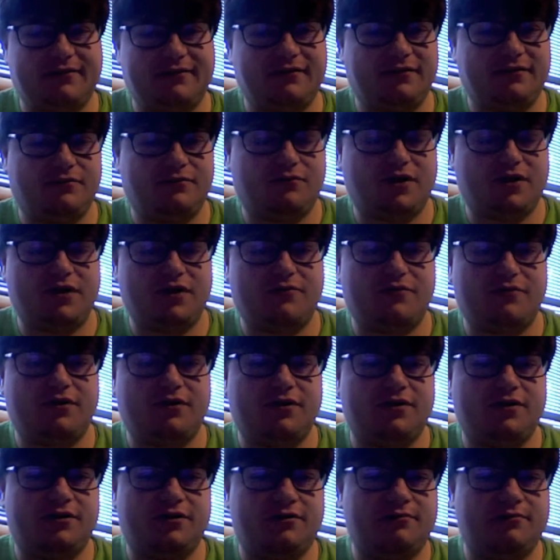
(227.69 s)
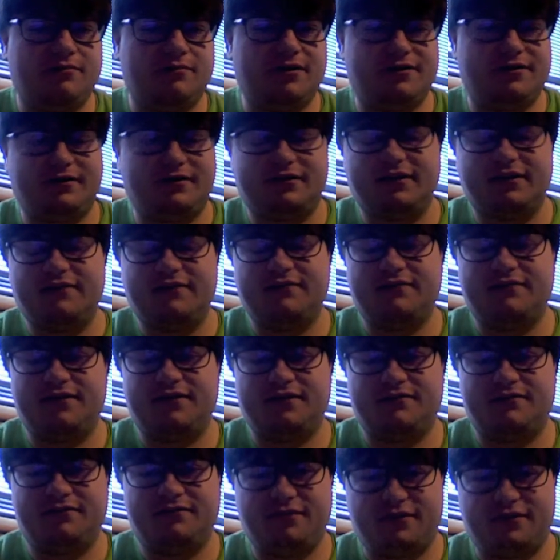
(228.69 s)
in one room in the live
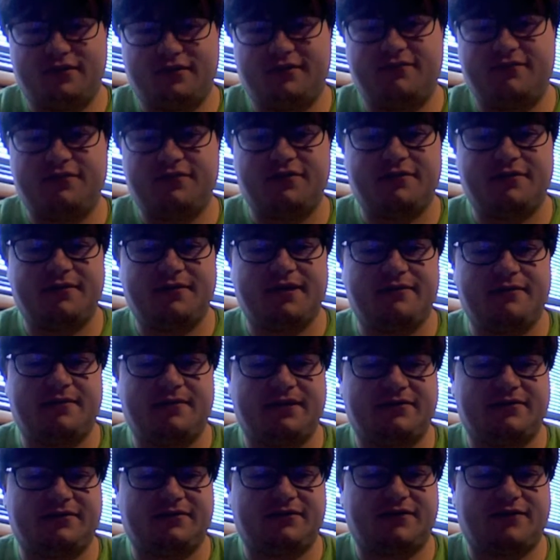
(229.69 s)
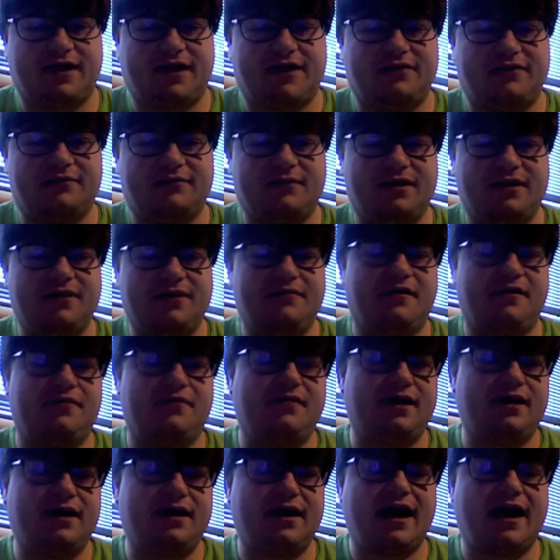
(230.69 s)
in the living room get a picture of the housemate, and then
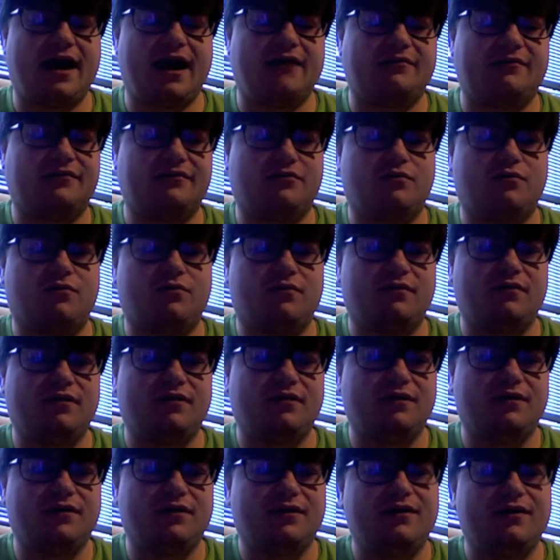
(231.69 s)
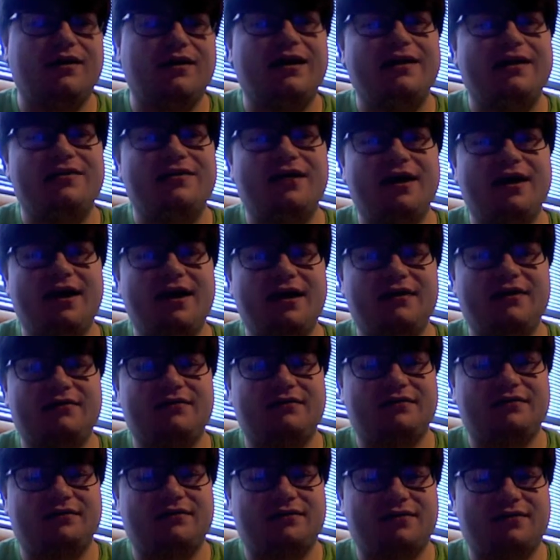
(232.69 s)
they ask they
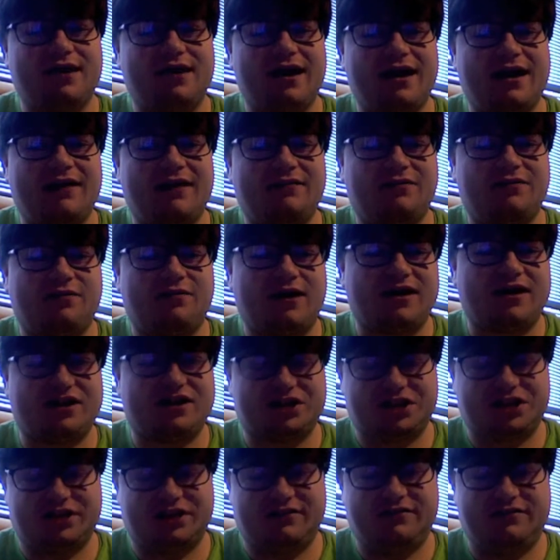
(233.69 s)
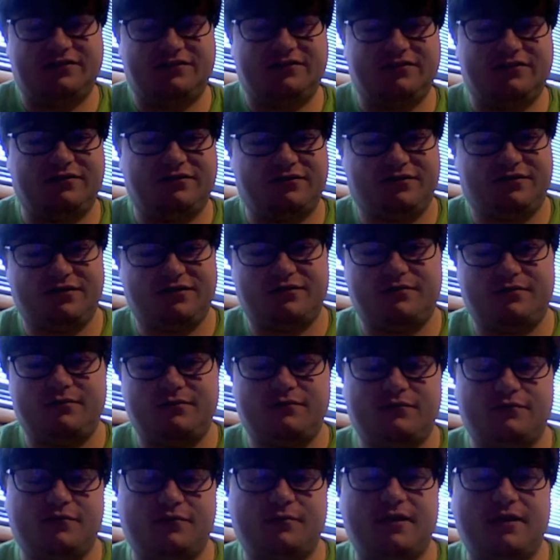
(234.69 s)
answer they ask questions to the
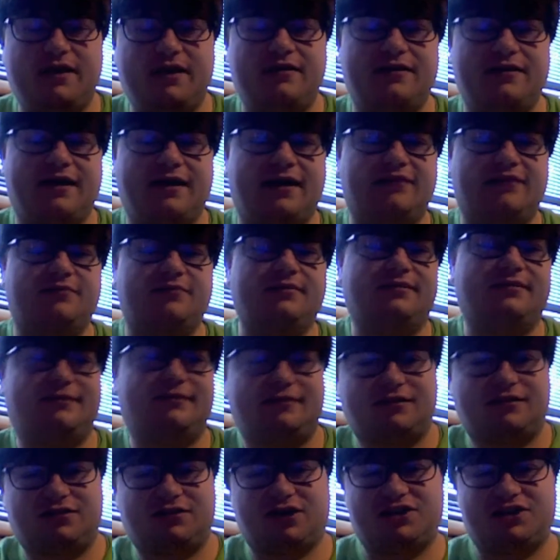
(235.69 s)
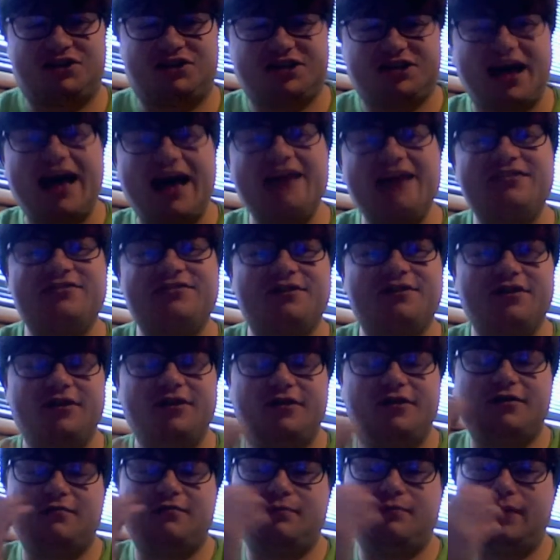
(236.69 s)
roommate housemates in the large task
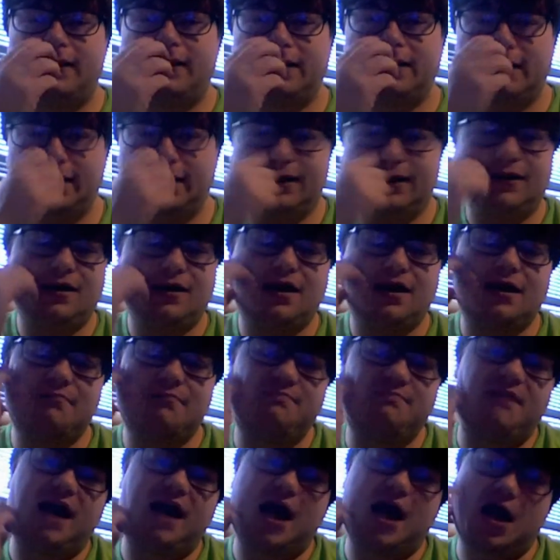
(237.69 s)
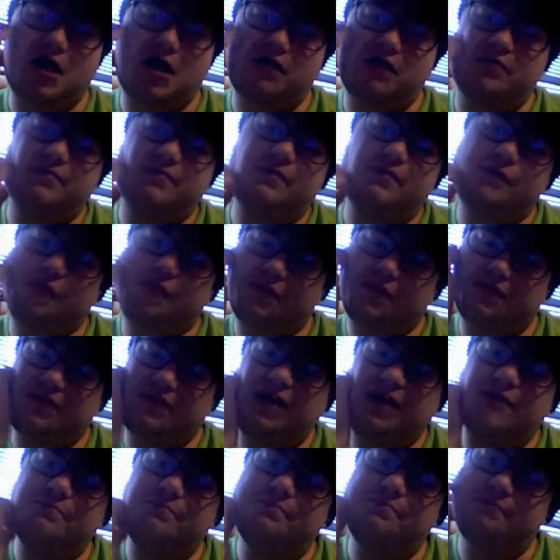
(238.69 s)
room about
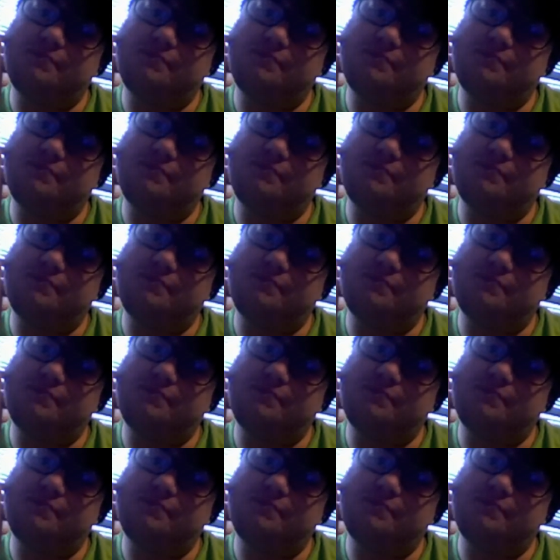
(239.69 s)
said